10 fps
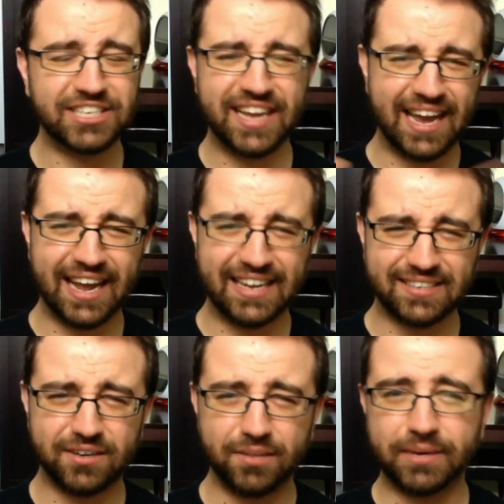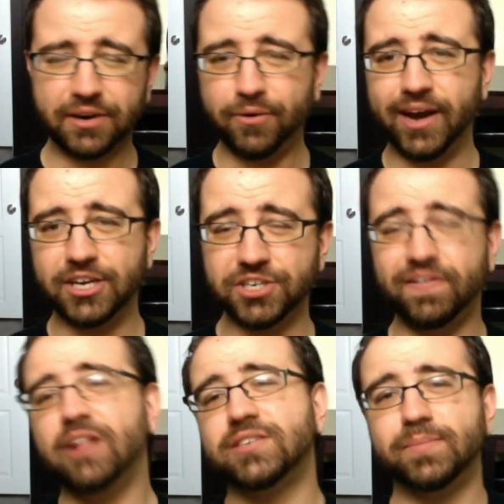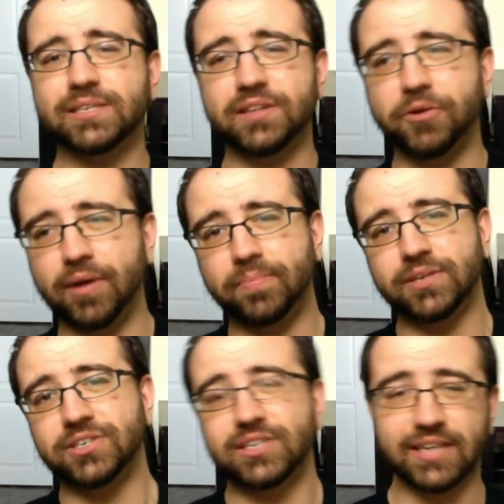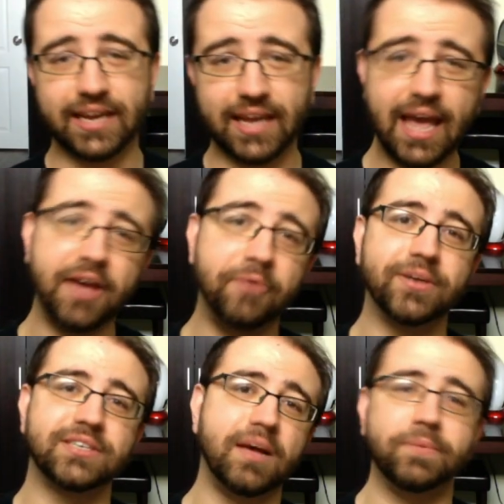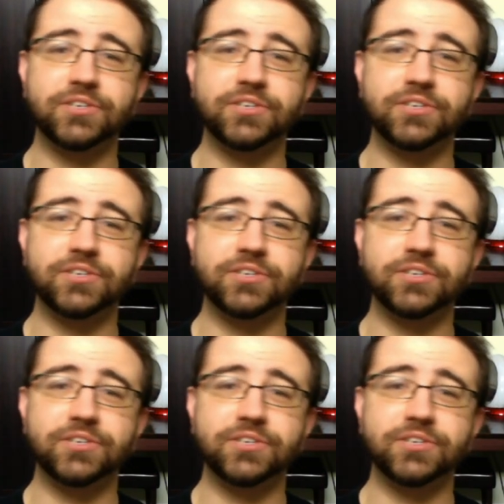she kind of gets a little bit annoyed and she follows him into the crypt and she's like, hey, what's up?